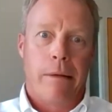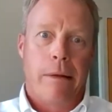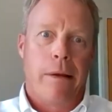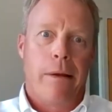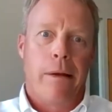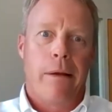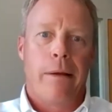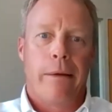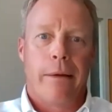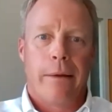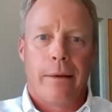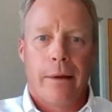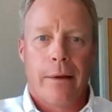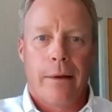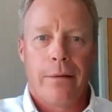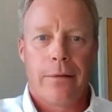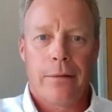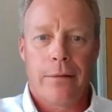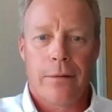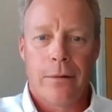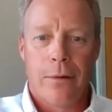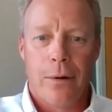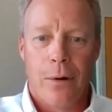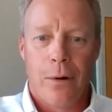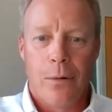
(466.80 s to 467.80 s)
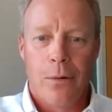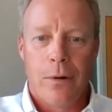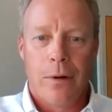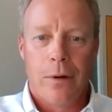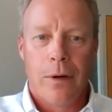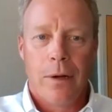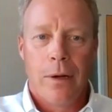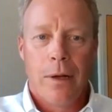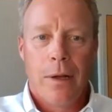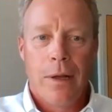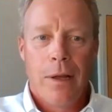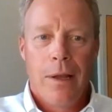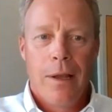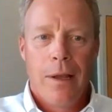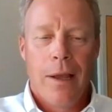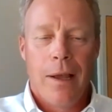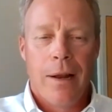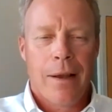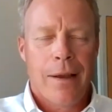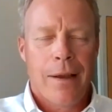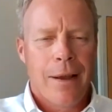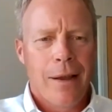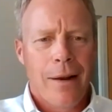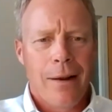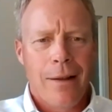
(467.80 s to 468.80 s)
yeah, I guess so. And
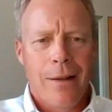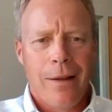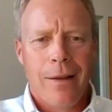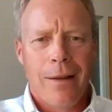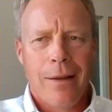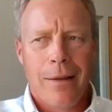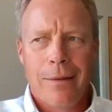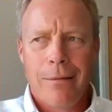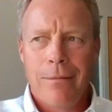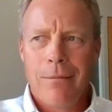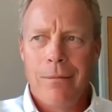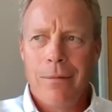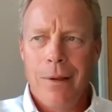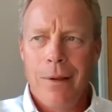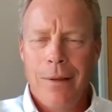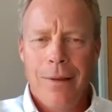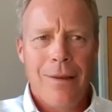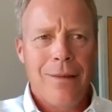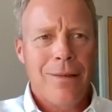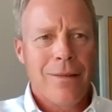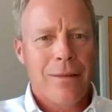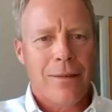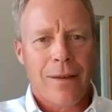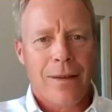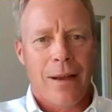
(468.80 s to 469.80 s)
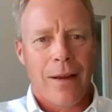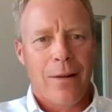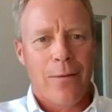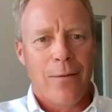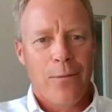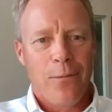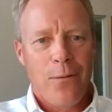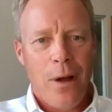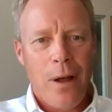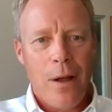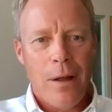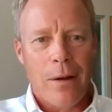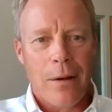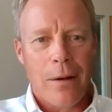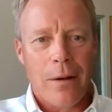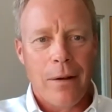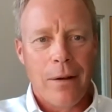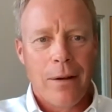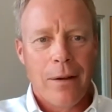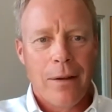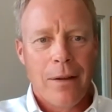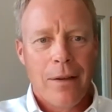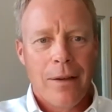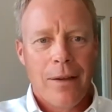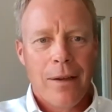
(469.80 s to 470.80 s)
it kind of like, man, this is kind of fun.
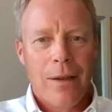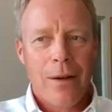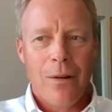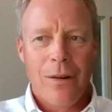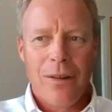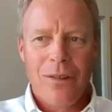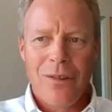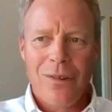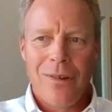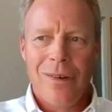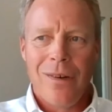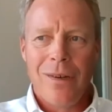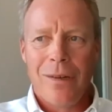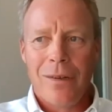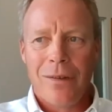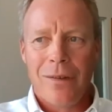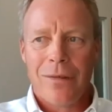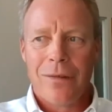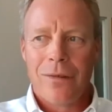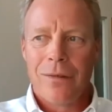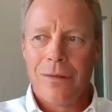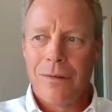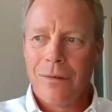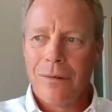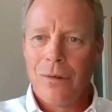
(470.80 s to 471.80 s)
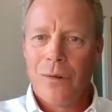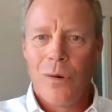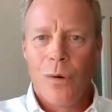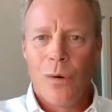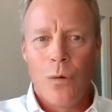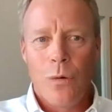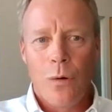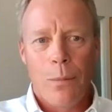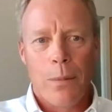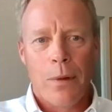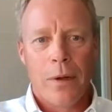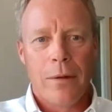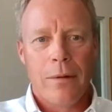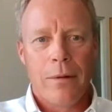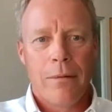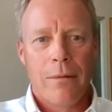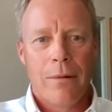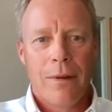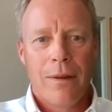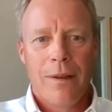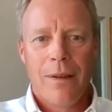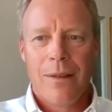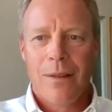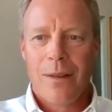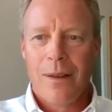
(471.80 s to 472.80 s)
Engineering's cool, but
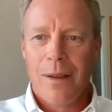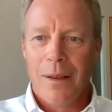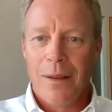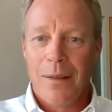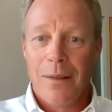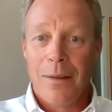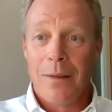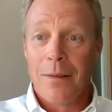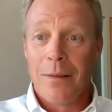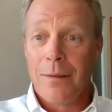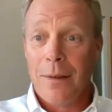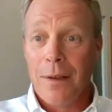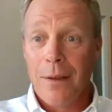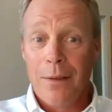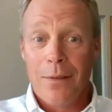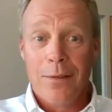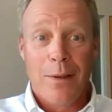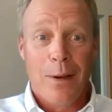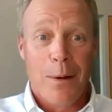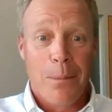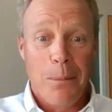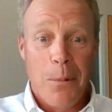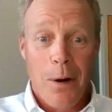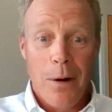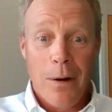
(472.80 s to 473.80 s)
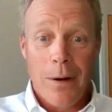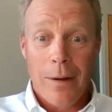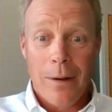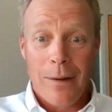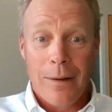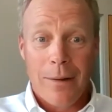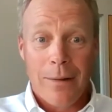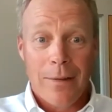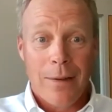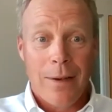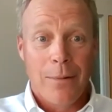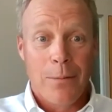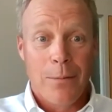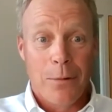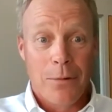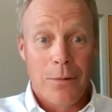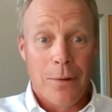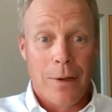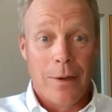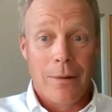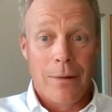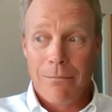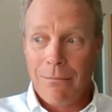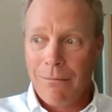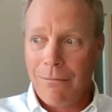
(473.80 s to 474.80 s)
the sales and the marketing side was
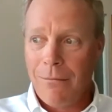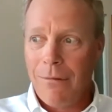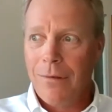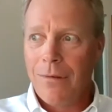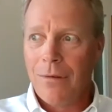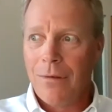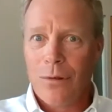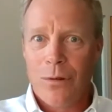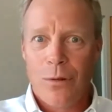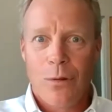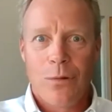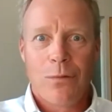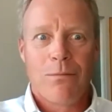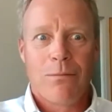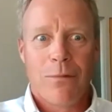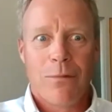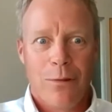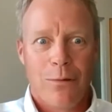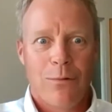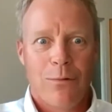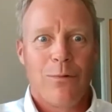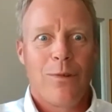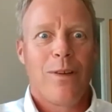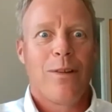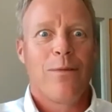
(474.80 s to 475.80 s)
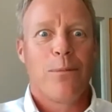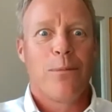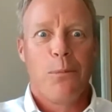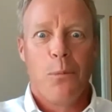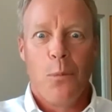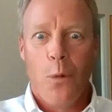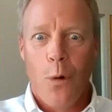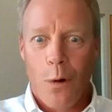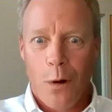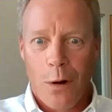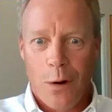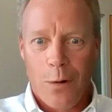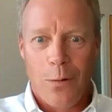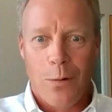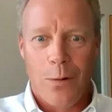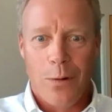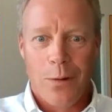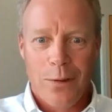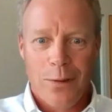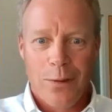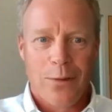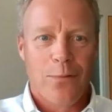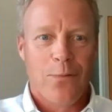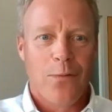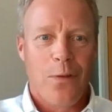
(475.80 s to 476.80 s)
like, this is even more cool.
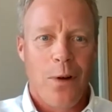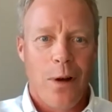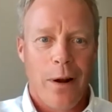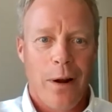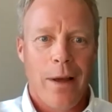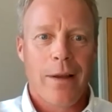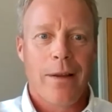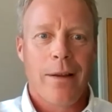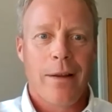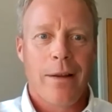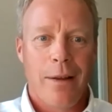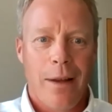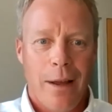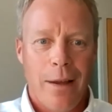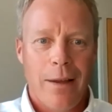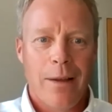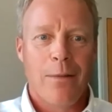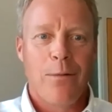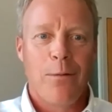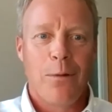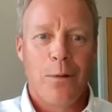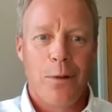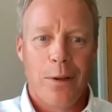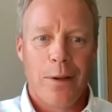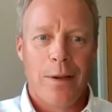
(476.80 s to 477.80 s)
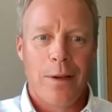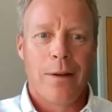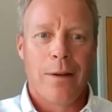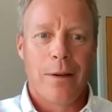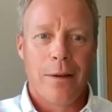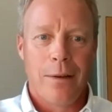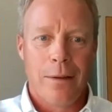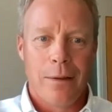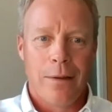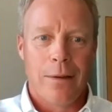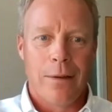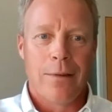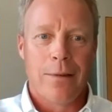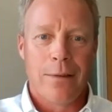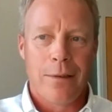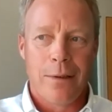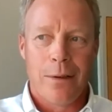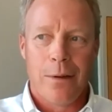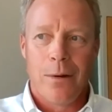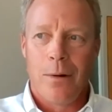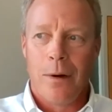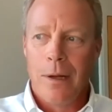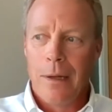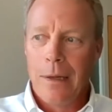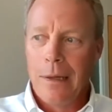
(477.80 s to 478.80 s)
This is fun. I can really get into this.
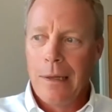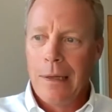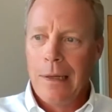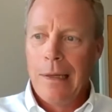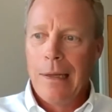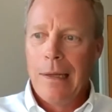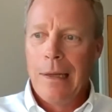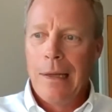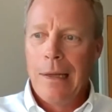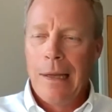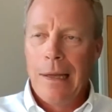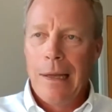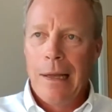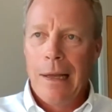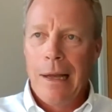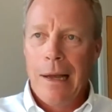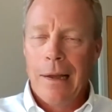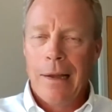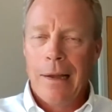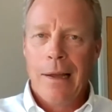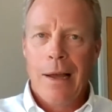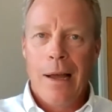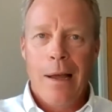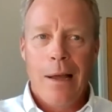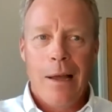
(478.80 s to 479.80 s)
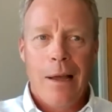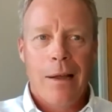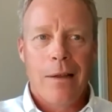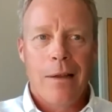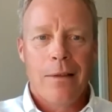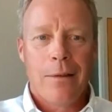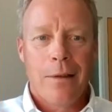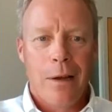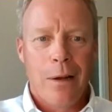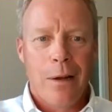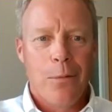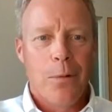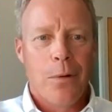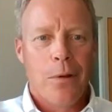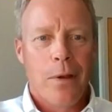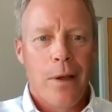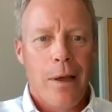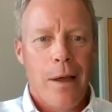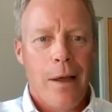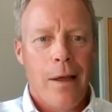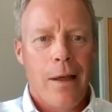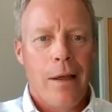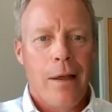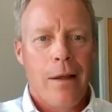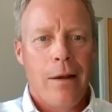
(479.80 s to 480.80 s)
So I got done with
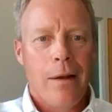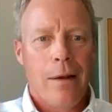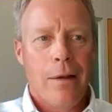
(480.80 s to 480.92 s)
that,